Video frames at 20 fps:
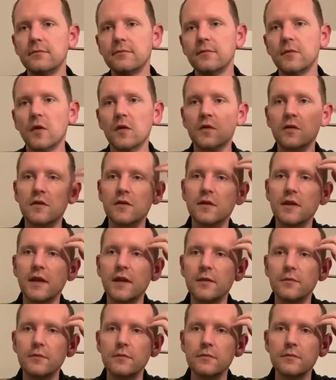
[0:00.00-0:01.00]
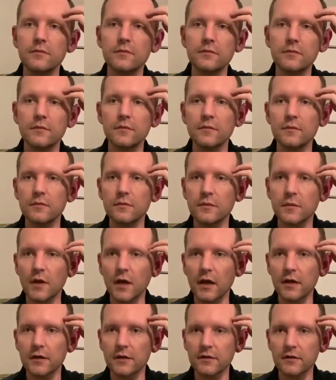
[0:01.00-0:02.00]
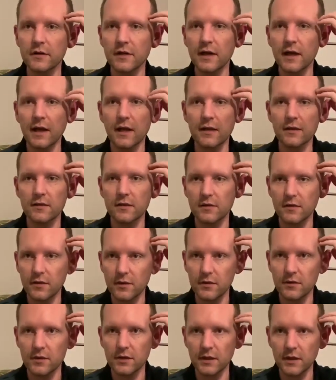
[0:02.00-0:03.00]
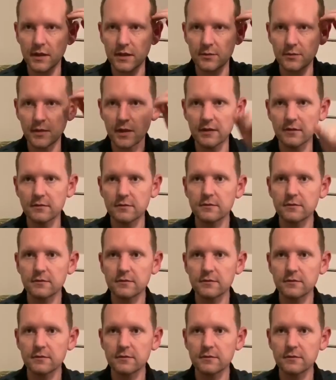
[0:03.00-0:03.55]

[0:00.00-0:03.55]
What's his name? Guardians of the Galaxy 2, the lead man.